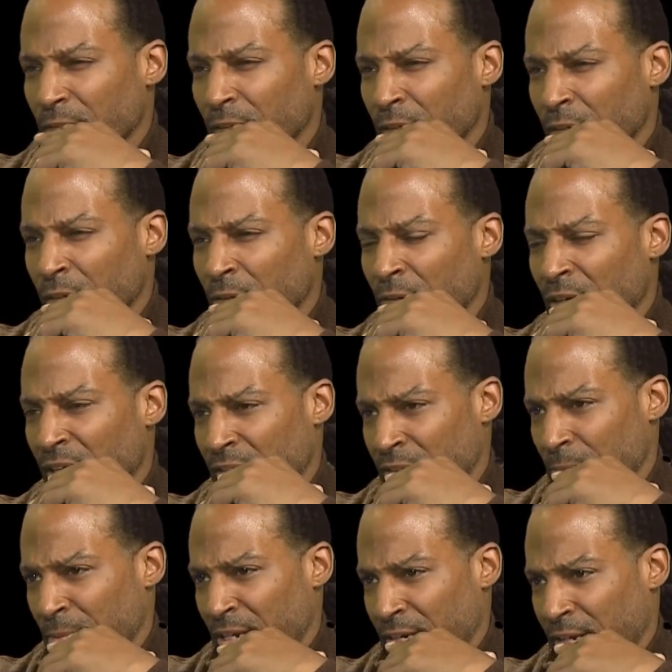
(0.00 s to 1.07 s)
I know I had
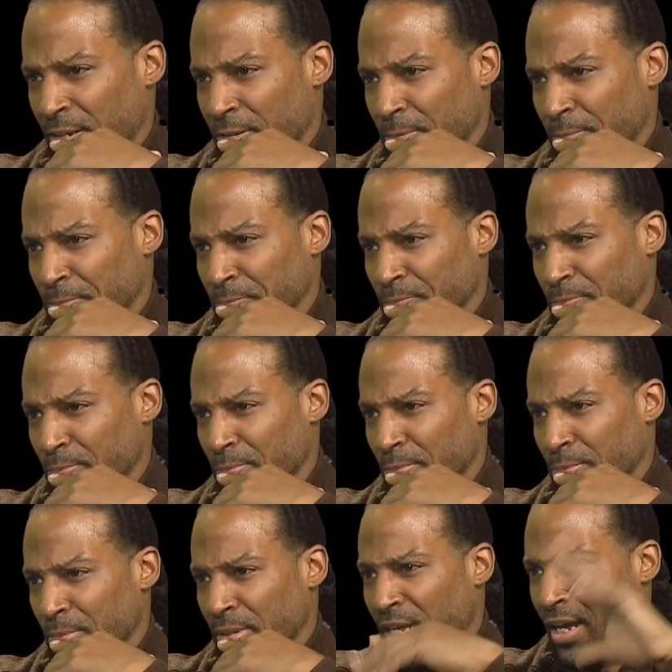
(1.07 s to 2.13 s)
somebody else,
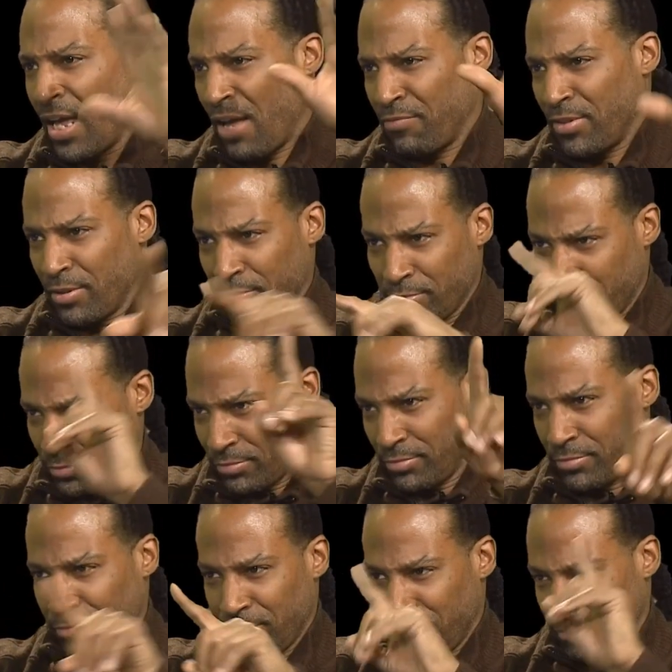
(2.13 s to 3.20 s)
but I have to
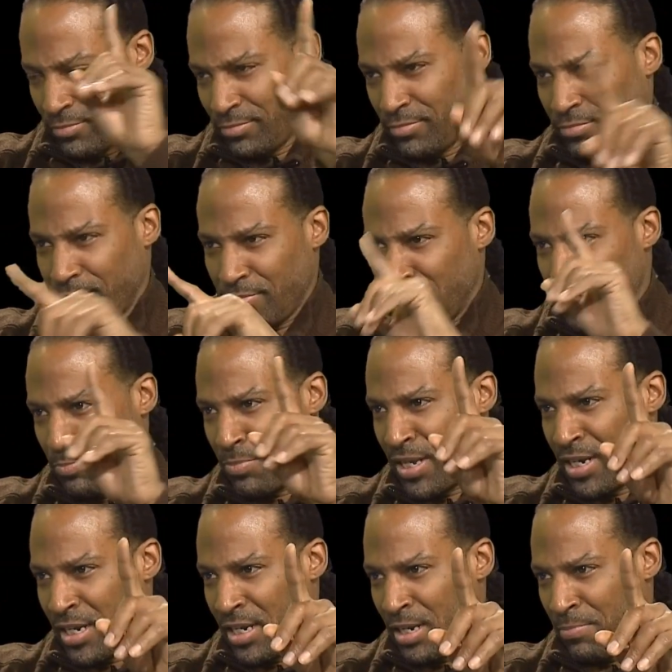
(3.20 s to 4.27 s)
spin
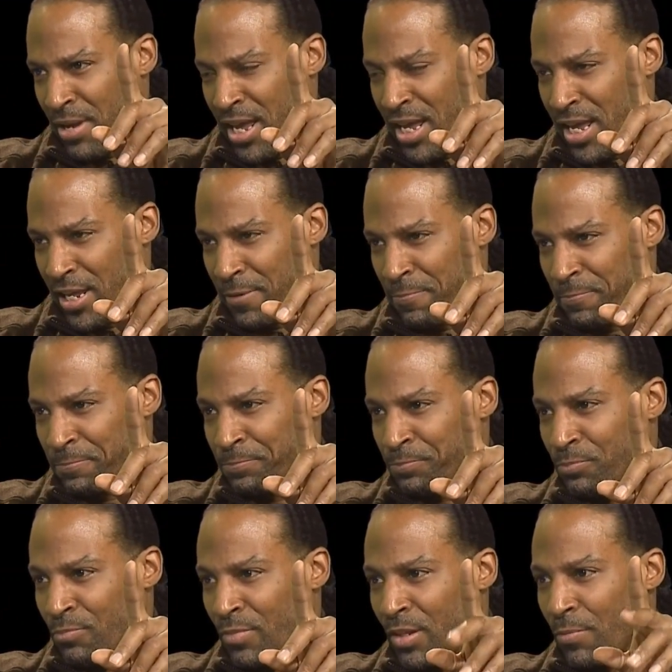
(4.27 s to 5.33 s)
it in my head.
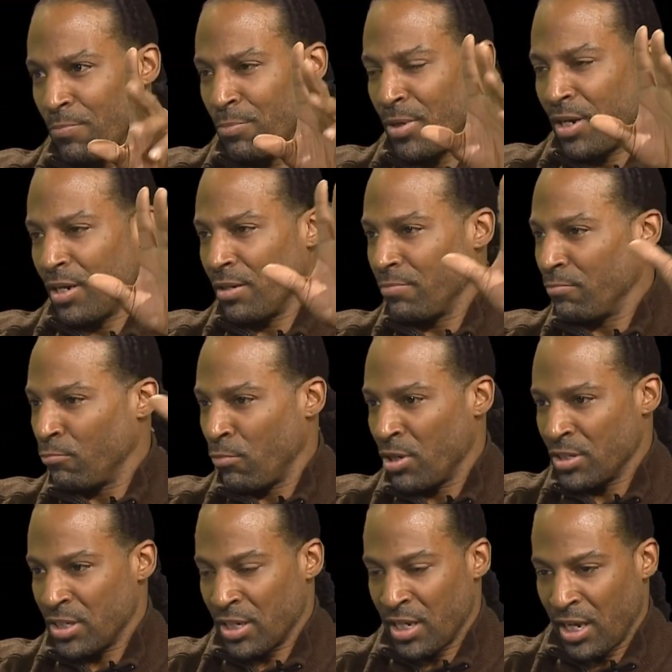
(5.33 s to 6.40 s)
But
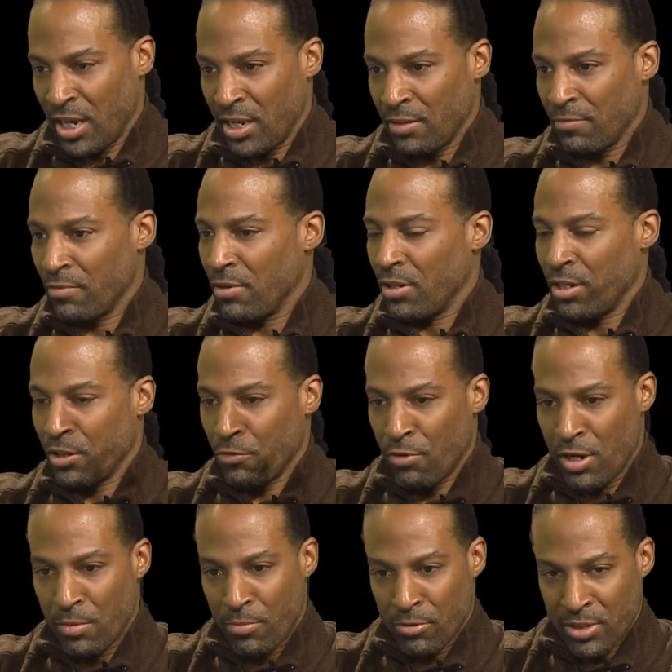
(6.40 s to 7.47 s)
once again,
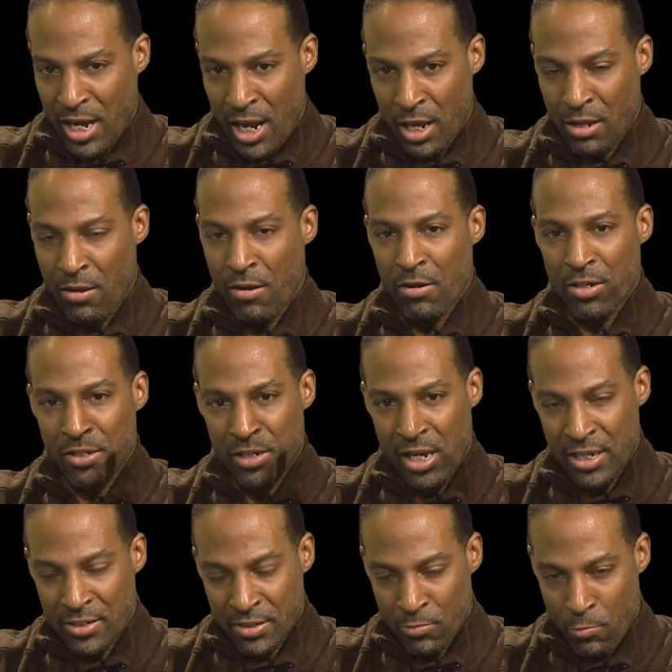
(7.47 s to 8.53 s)
incredible dialogue. You
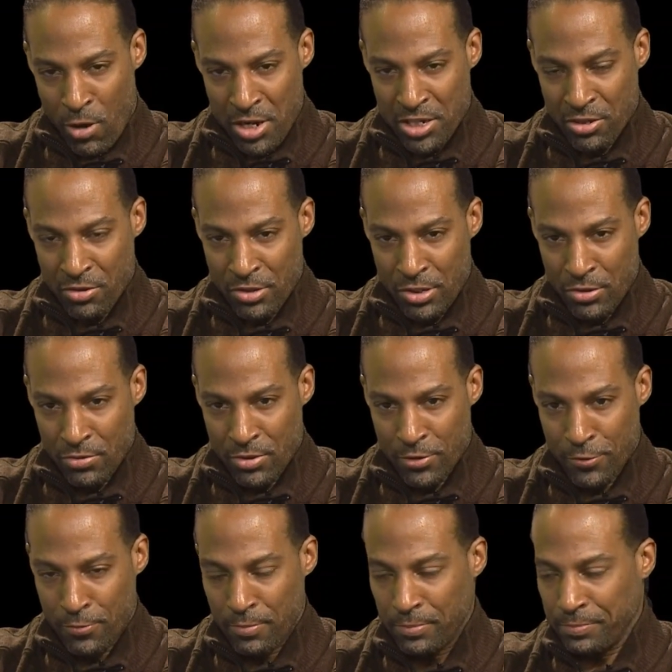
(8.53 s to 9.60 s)
guys can watch it on YouTube.